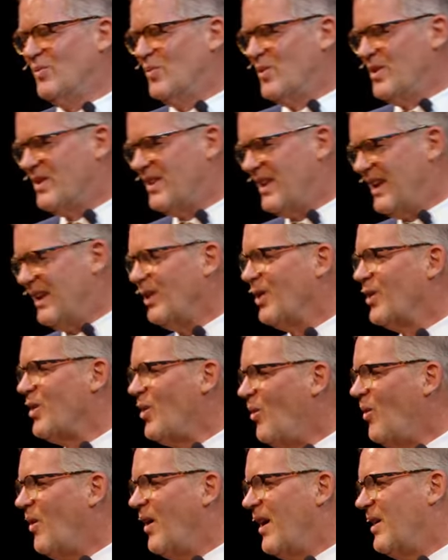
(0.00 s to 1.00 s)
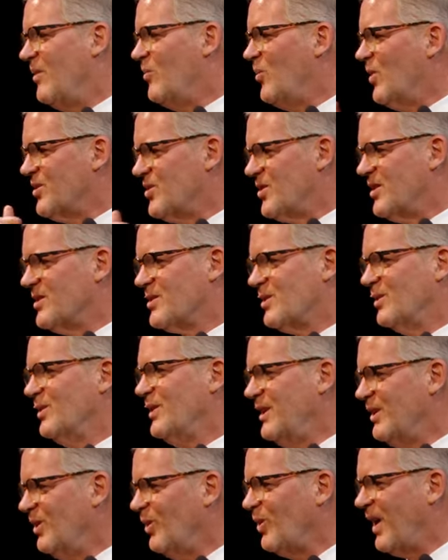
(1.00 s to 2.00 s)
with Illinois, which has
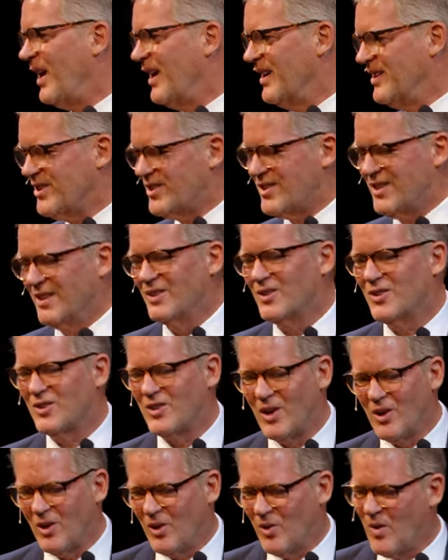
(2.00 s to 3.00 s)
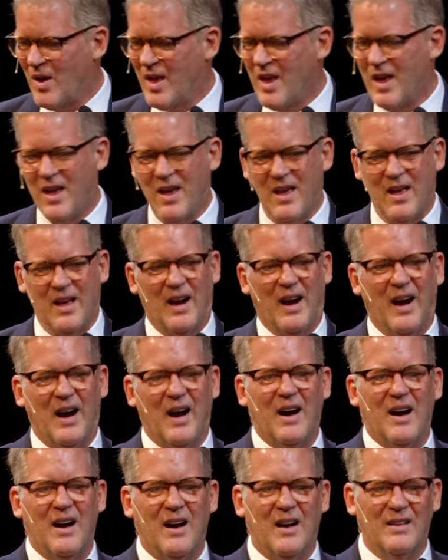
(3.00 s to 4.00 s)
legalized it. So.
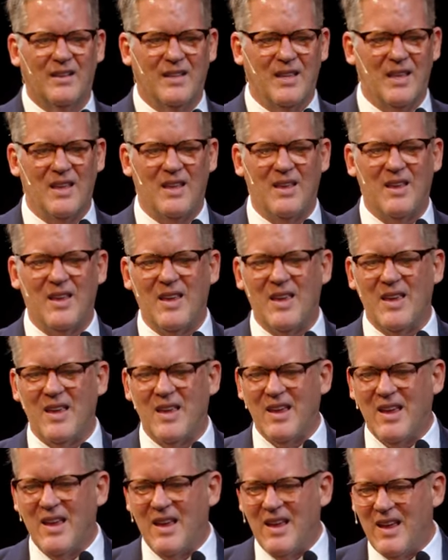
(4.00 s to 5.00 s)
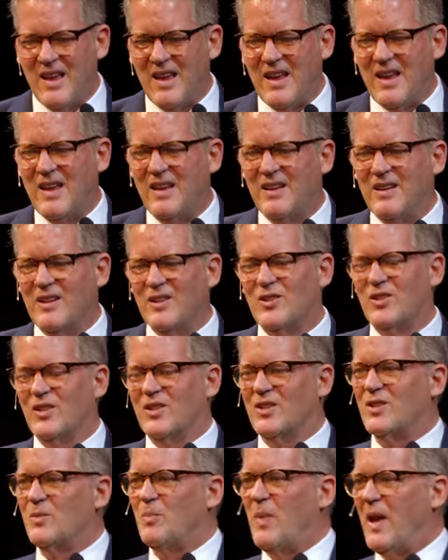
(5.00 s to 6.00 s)
Uh, it is
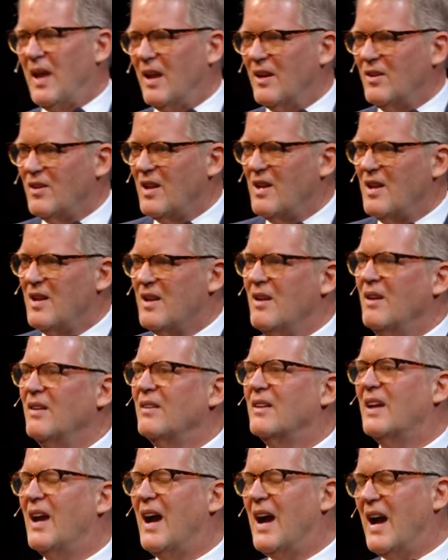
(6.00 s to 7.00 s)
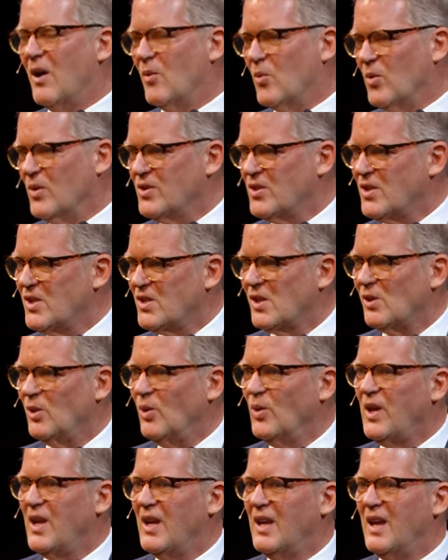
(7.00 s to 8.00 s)
expanding. Congress is
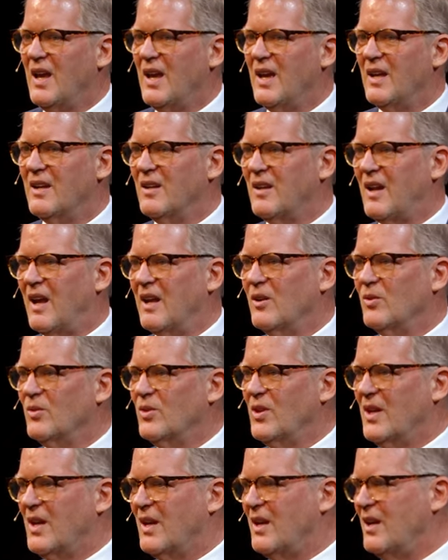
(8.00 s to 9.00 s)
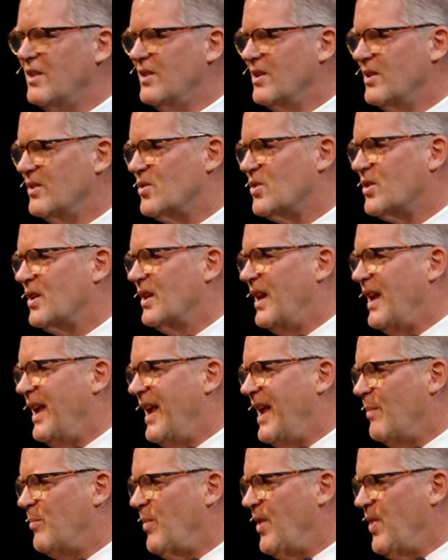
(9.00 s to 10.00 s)
looking at it. I don't think anything is going to
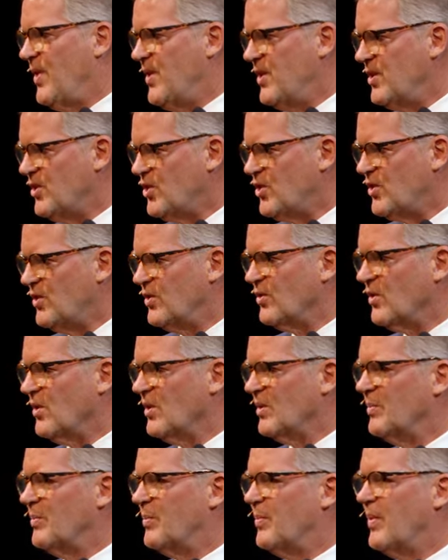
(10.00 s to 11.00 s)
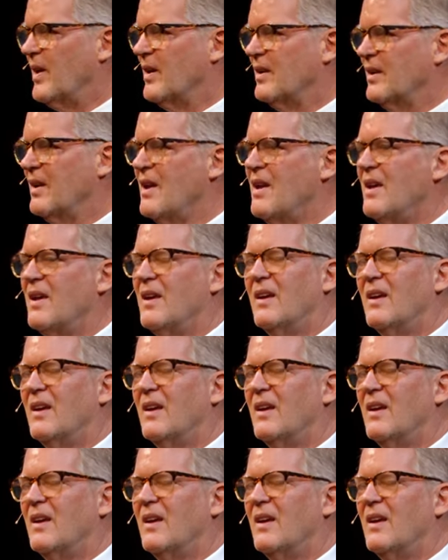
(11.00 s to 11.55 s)
happen this year, but